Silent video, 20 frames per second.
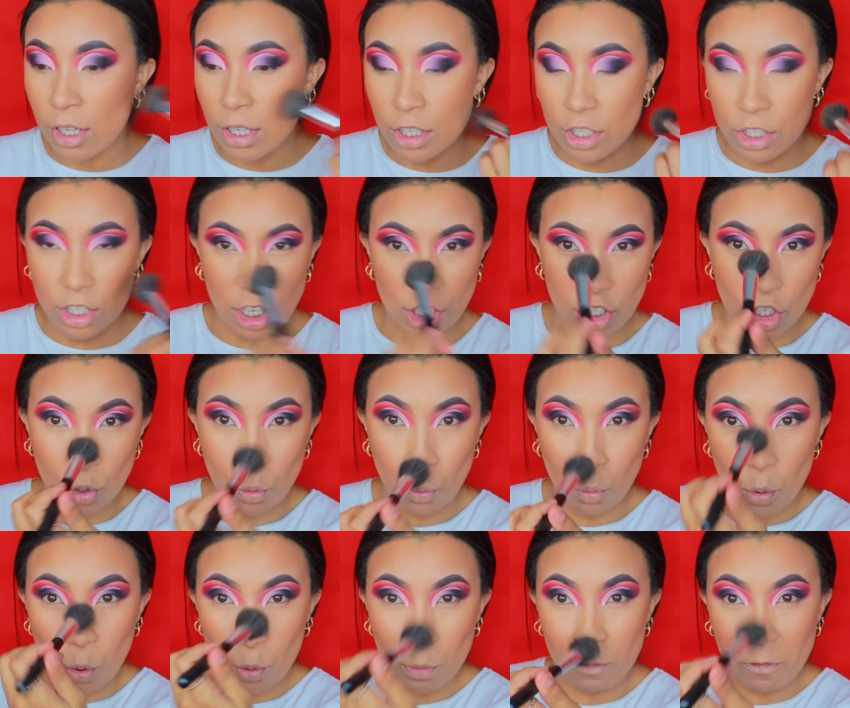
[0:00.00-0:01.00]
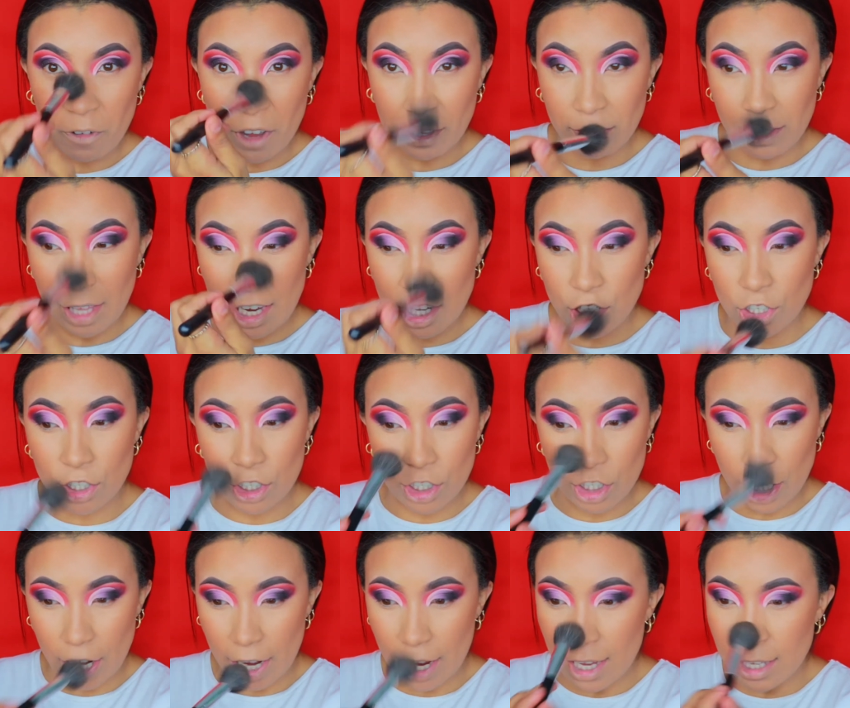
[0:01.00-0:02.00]
such a warm foundation
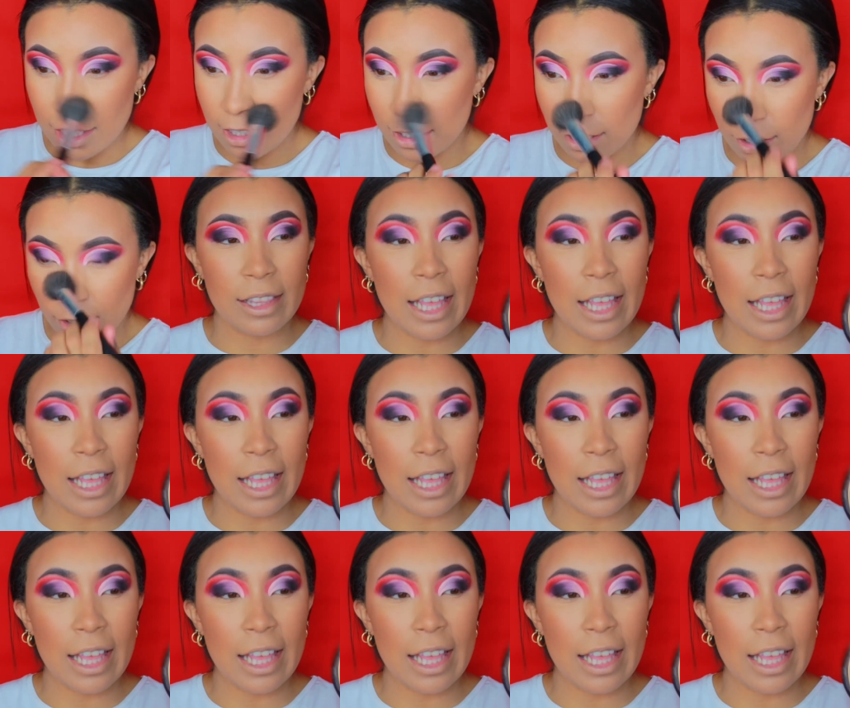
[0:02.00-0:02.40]
shade.